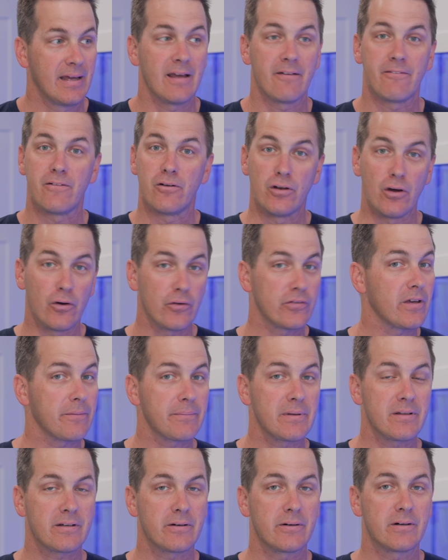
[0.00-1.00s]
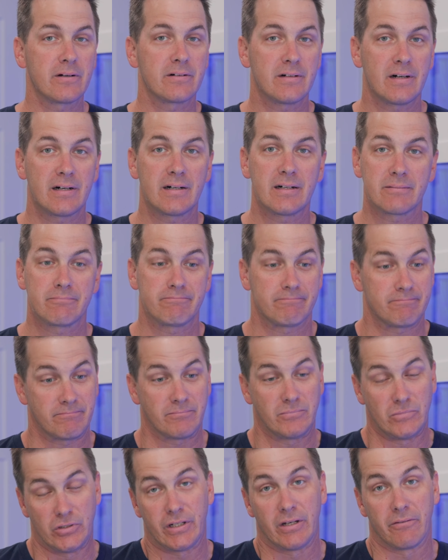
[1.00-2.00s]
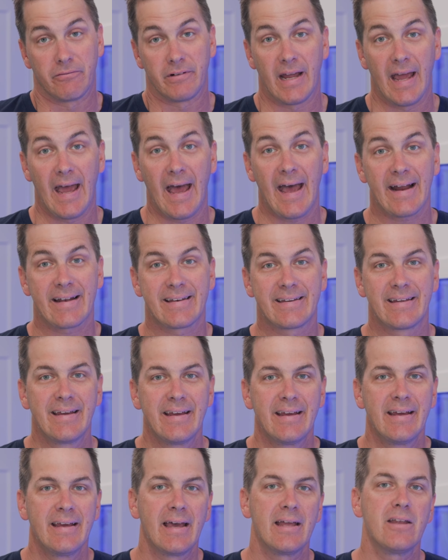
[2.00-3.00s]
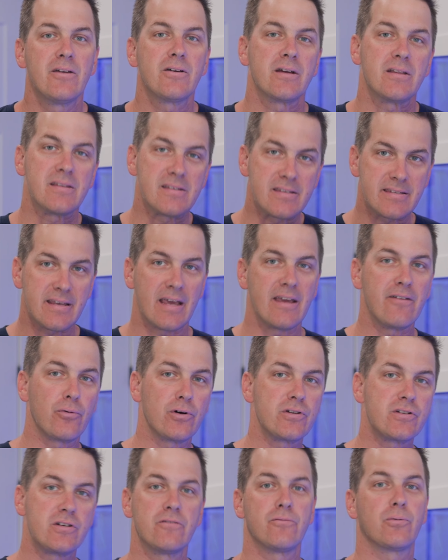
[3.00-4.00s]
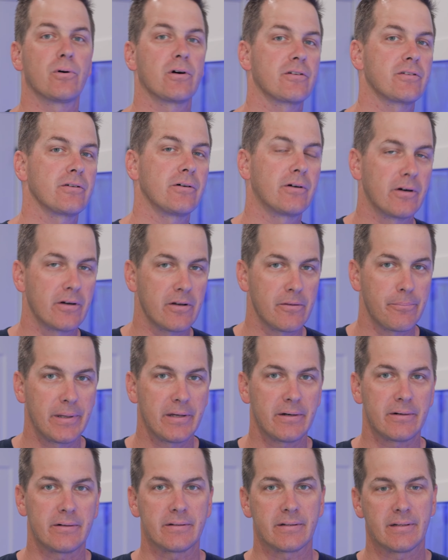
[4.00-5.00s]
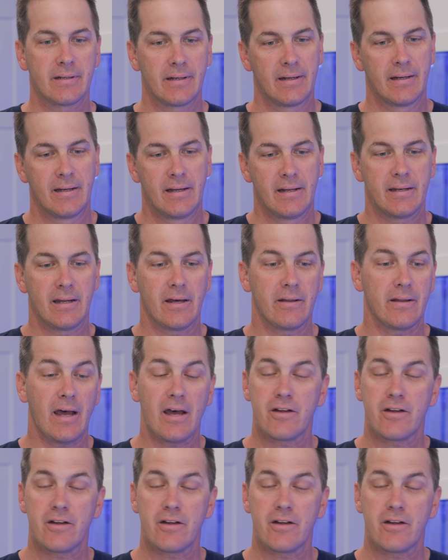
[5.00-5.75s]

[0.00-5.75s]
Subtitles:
If you know something's going wrong, you can react and you can save what you've worked so hard to build. Now the